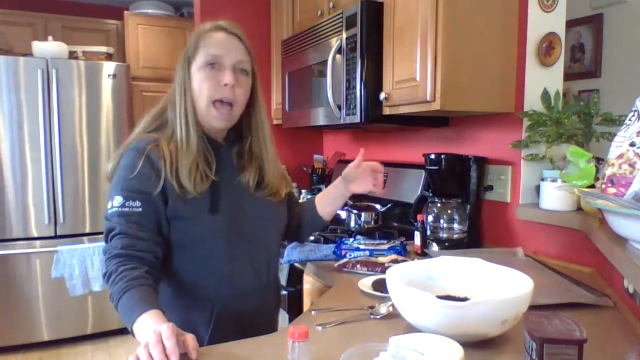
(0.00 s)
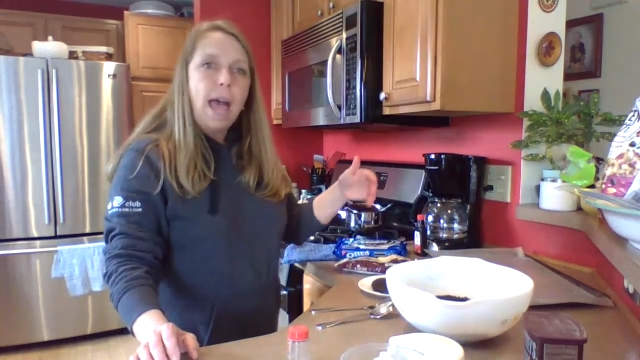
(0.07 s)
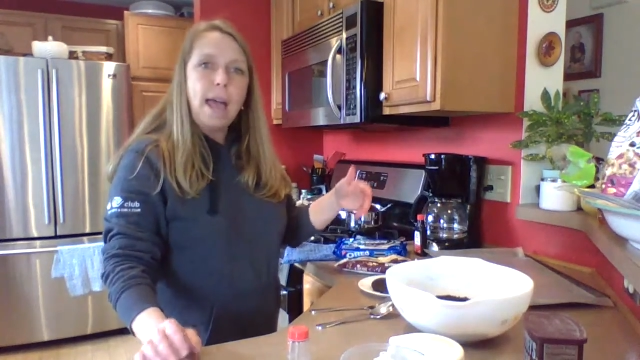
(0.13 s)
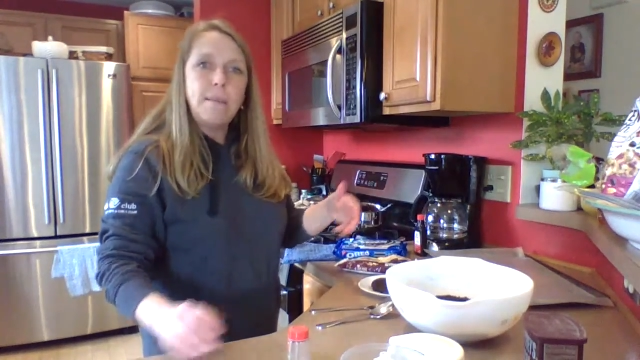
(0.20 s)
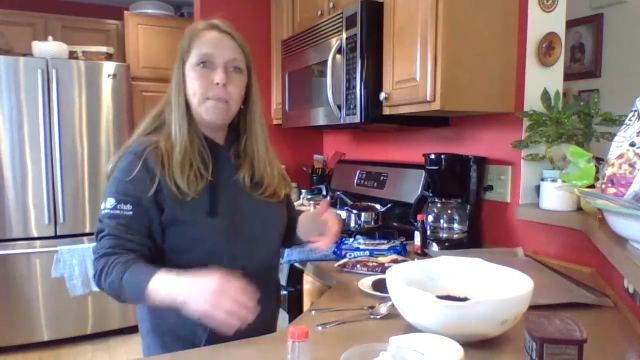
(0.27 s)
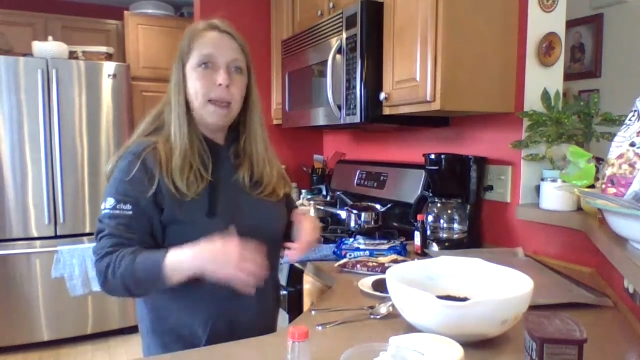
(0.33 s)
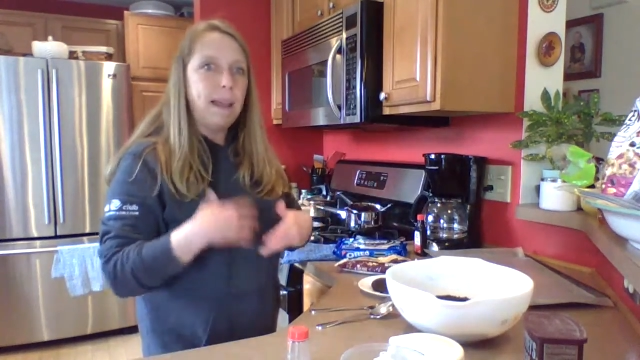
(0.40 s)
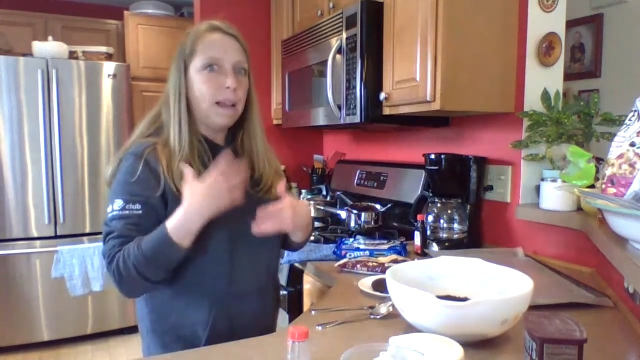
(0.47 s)

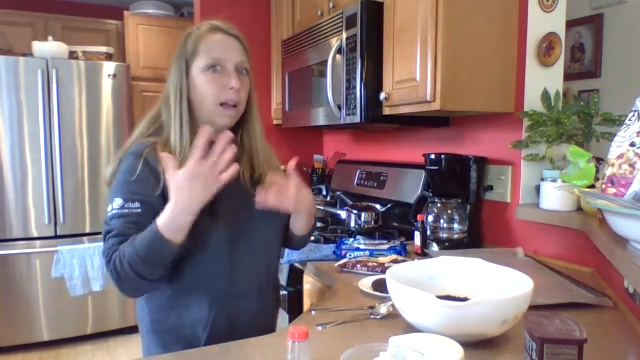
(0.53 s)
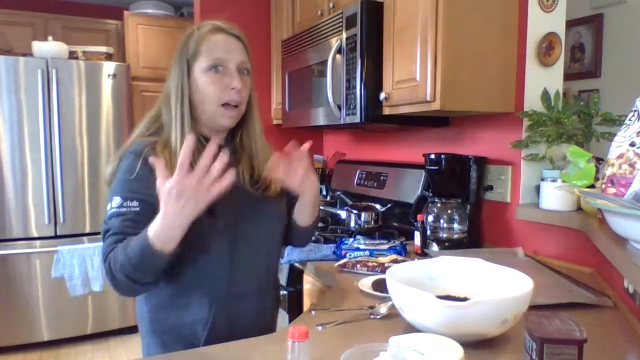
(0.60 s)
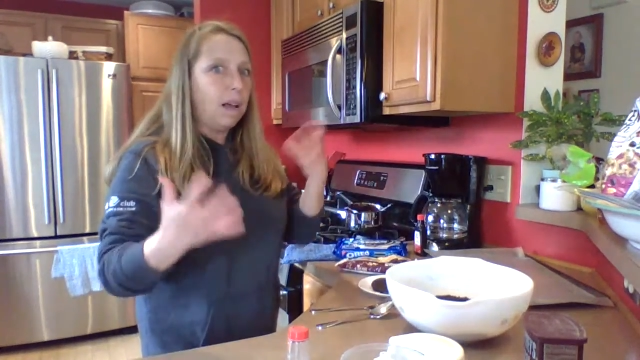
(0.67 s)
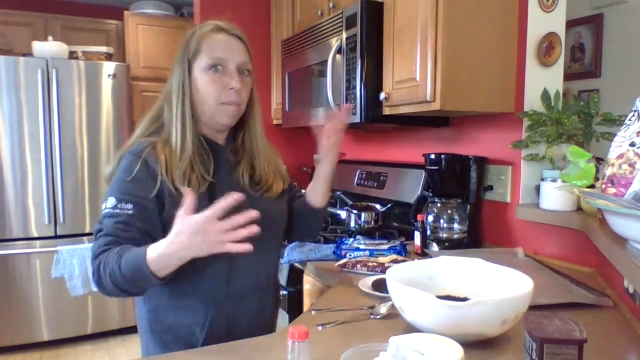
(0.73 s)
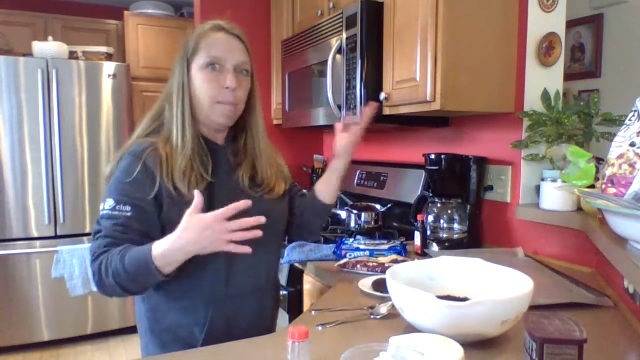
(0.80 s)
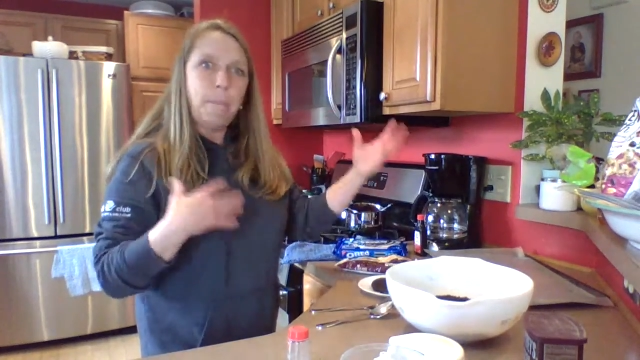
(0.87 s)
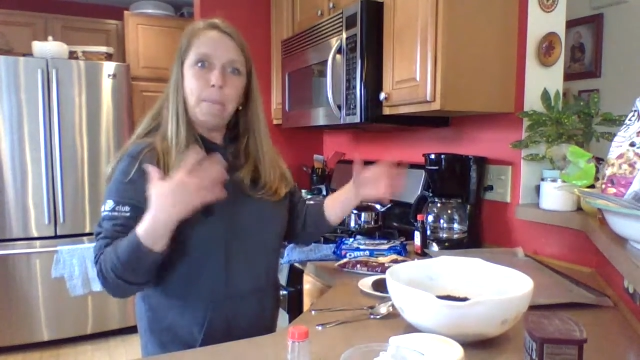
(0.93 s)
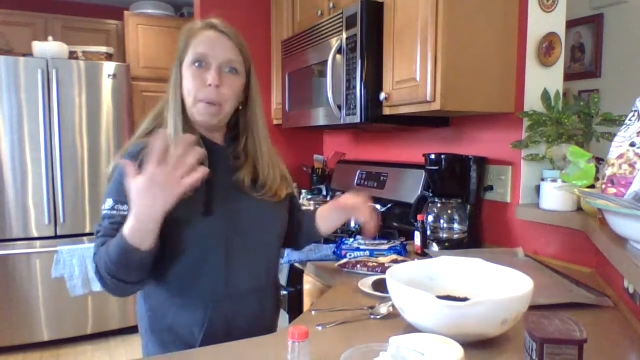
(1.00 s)
and make
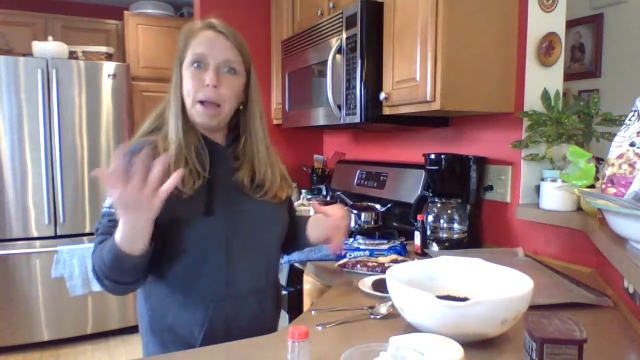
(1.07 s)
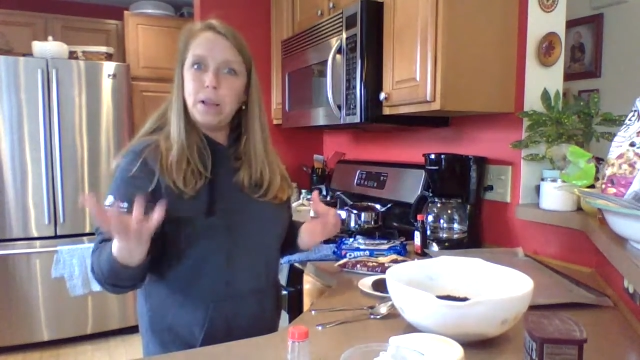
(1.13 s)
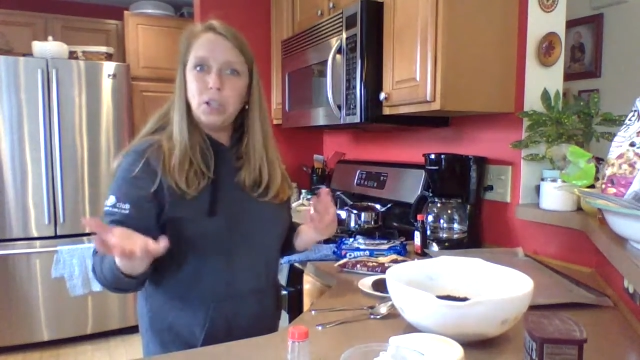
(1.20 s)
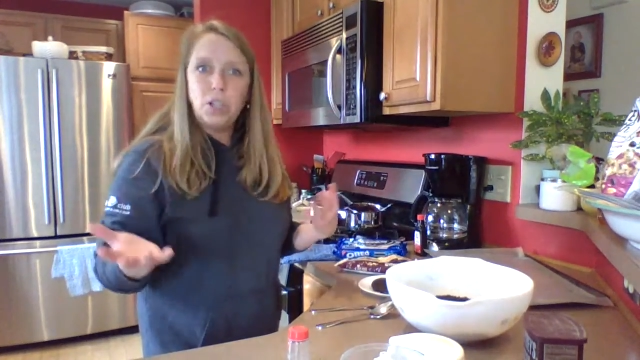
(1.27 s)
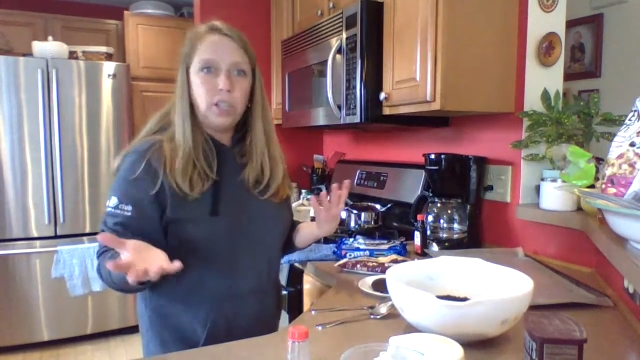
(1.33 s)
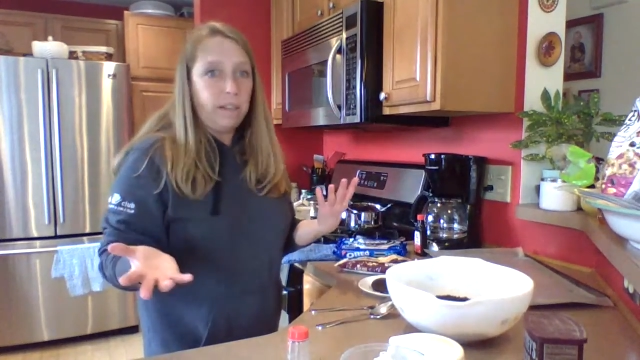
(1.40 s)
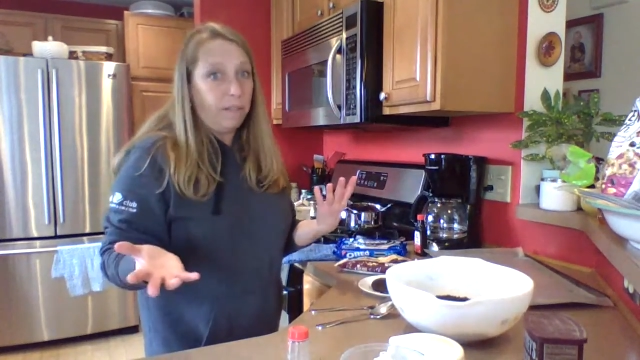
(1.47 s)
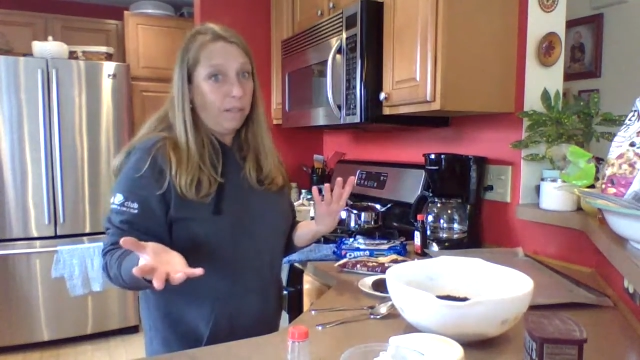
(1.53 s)
a
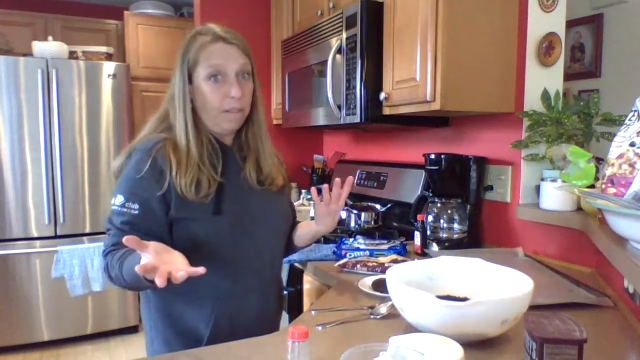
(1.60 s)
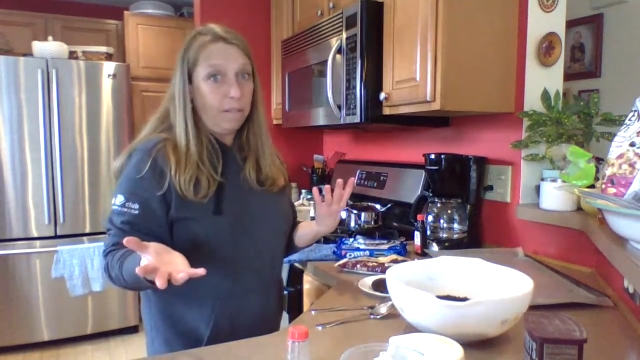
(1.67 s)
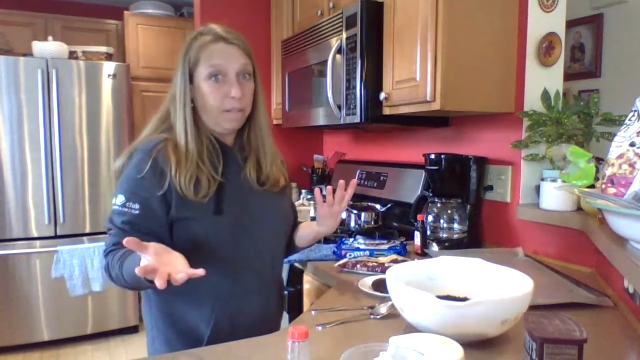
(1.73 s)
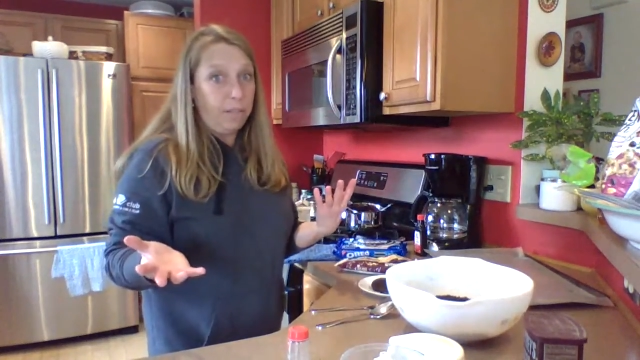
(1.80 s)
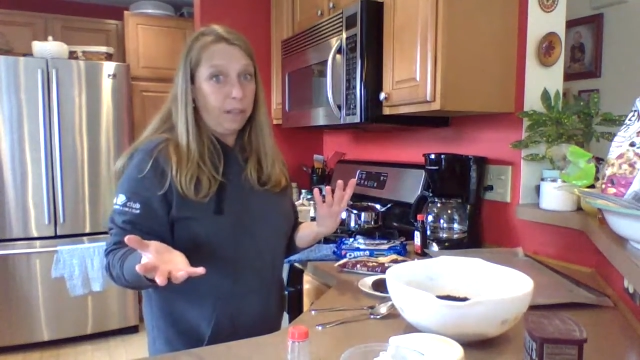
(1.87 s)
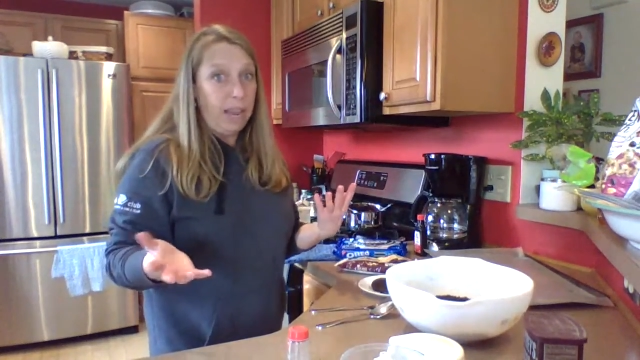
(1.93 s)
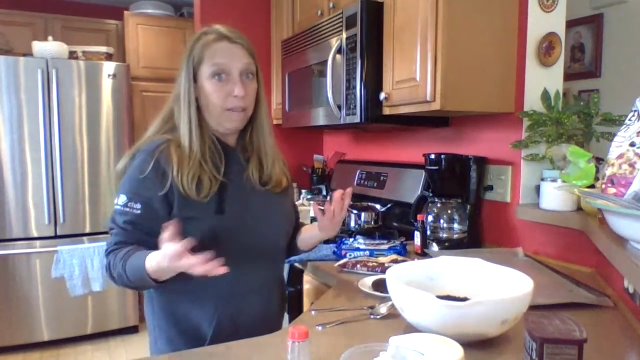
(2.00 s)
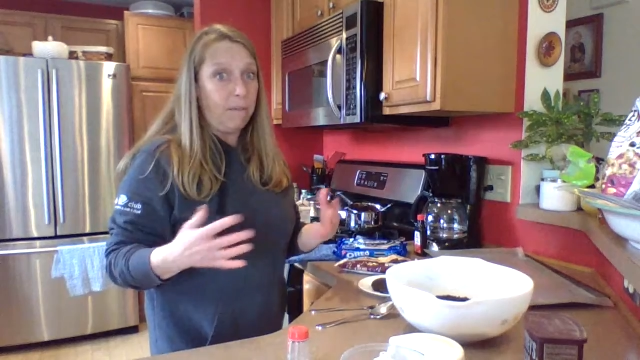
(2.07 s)
bunch of different
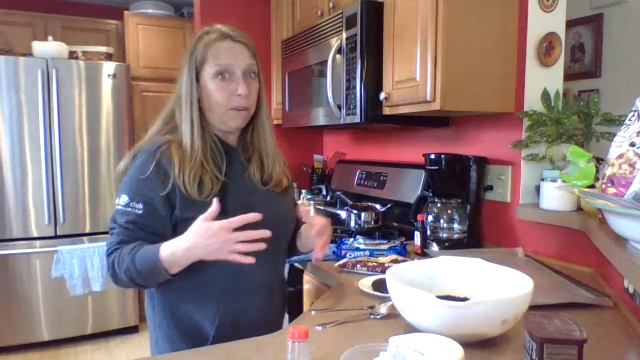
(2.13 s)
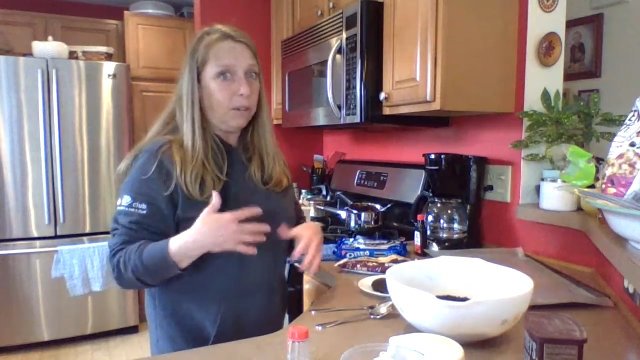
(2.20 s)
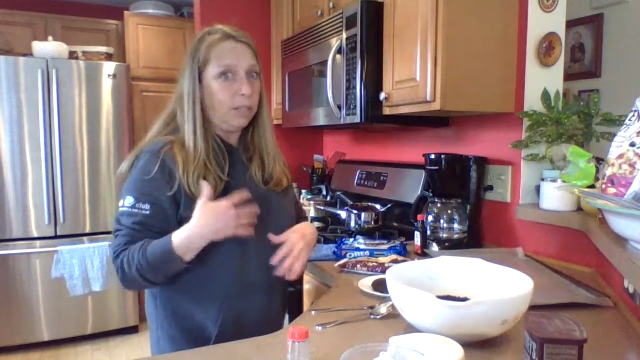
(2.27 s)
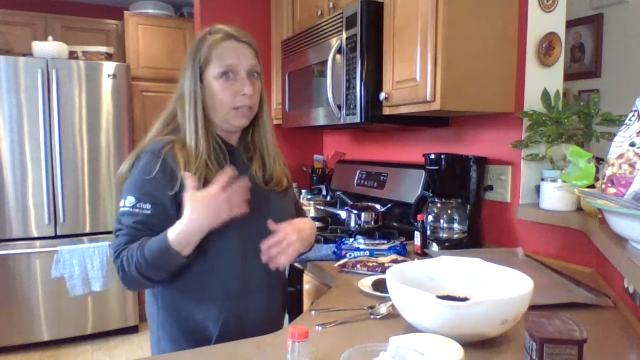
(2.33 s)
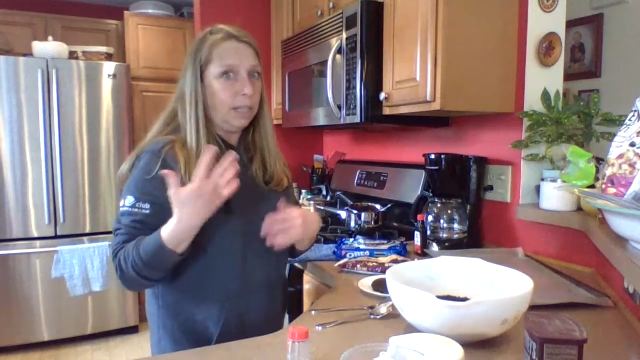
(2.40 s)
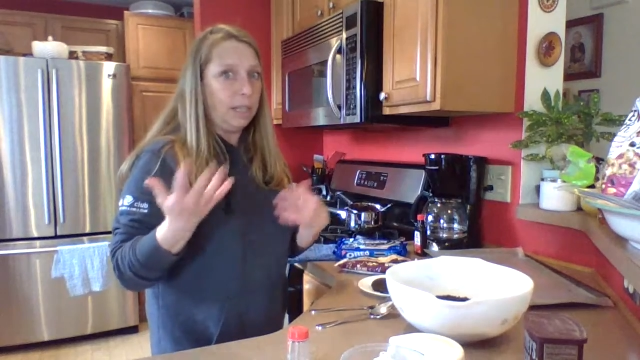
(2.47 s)
flavors.